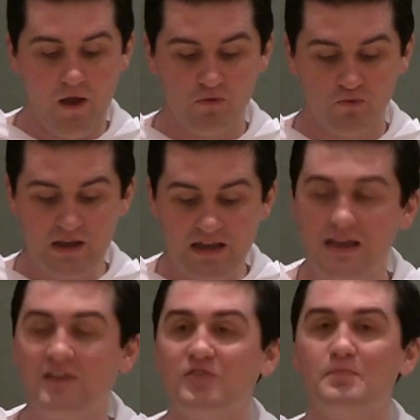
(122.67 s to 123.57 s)
and
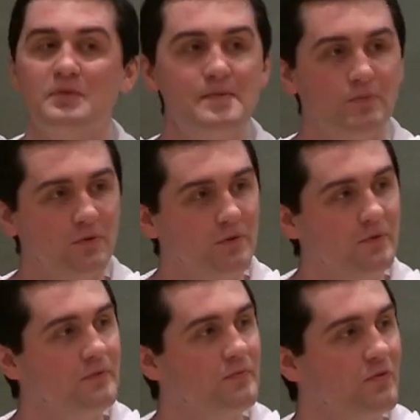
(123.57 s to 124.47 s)
we as a
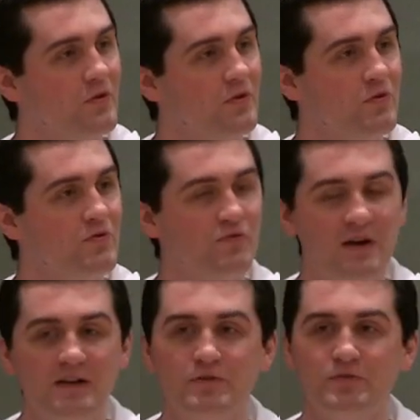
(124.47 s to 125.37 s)
people who
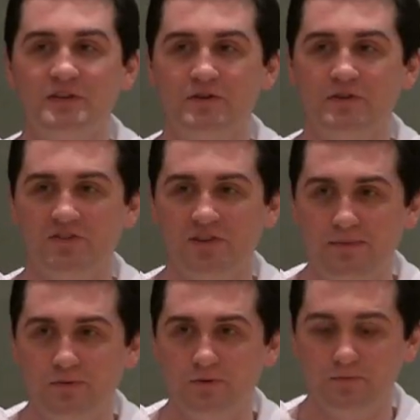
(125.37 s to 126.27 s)
followed their
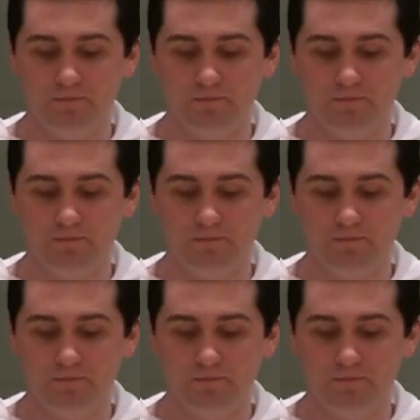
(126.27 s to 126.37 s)
example.